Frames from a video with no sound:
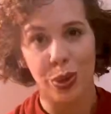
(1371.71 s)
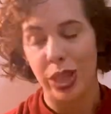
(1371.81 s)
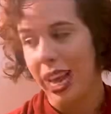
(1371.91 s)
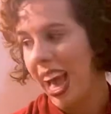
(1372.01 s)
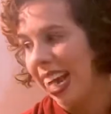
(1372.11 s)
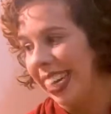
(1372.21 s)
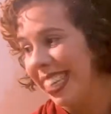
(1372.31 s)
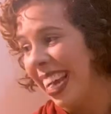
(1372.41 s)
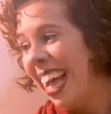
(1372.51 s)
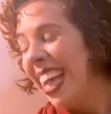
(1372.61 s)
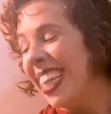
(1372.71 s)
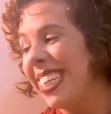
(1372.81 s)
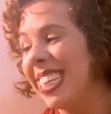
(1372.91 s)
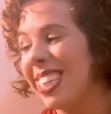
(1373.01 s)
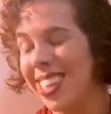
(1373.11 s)
to the end. This
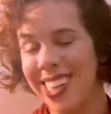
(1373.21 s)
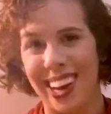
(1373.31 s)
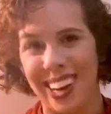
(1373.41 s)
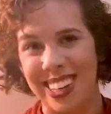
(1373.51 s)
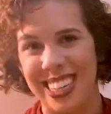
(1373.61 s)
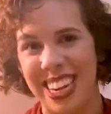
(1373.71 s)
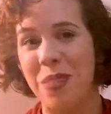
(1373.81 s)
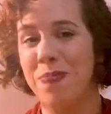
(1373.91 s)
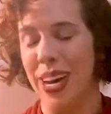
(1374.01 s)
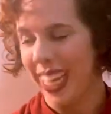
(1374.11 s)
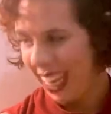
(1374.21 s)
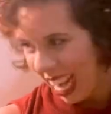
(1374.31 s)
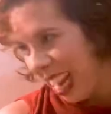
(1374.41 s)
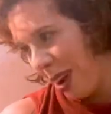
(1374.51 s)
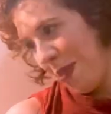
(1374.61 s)
is Talked by
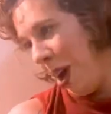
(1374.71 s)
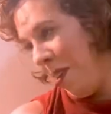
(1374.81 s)
Katy.